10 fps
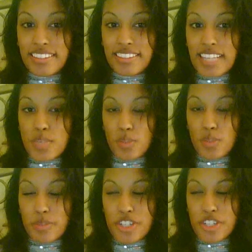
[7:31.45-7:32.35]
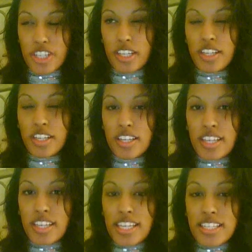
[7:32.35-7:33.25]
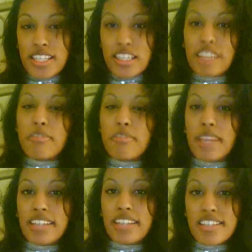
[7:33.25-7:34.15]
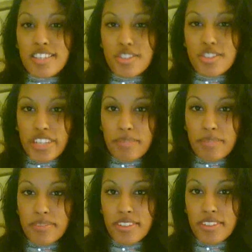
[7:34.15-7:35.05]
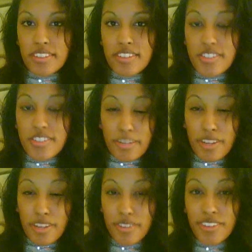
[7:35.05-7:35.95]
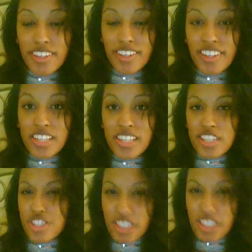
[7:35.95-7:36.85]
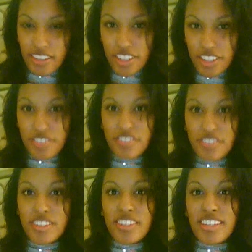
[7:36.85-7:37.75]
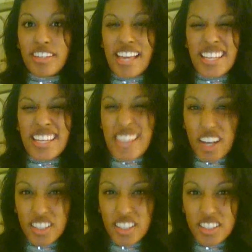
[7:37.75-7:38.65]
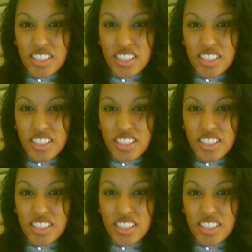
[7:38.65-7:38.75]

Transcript: the last one worth mentioning is that if a man has to scream at you, and shout at you, and yell,